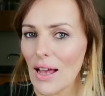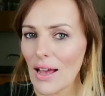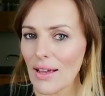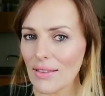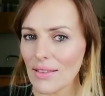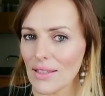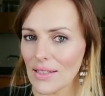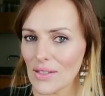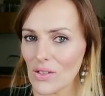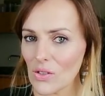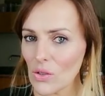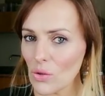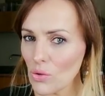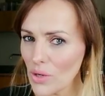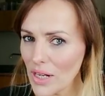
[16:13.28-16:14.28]
And this is
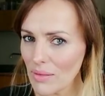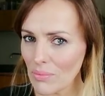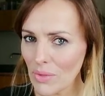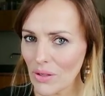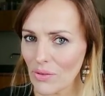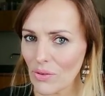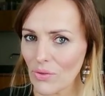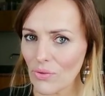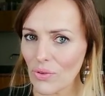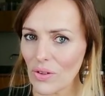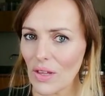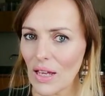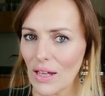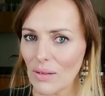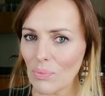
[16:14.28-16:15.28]
a great month for
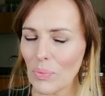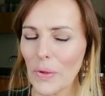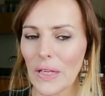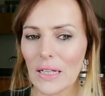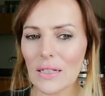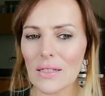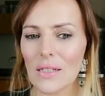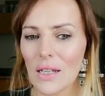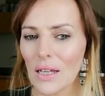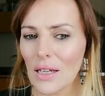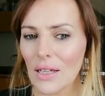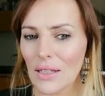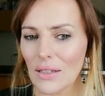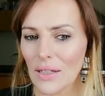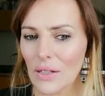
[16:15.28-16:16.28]
that, because
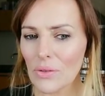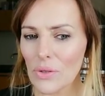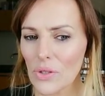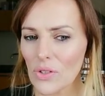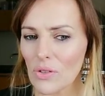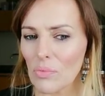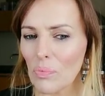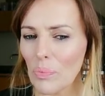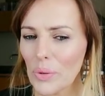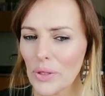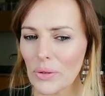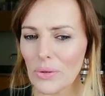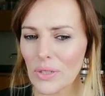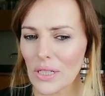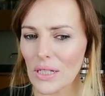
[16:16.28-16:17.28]
there is some
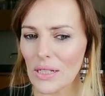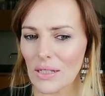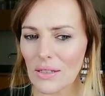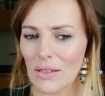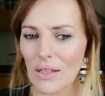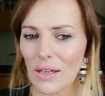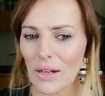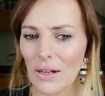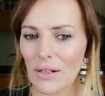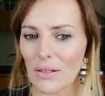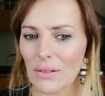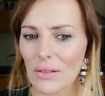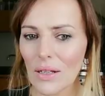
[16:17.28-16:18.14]
beauty in there.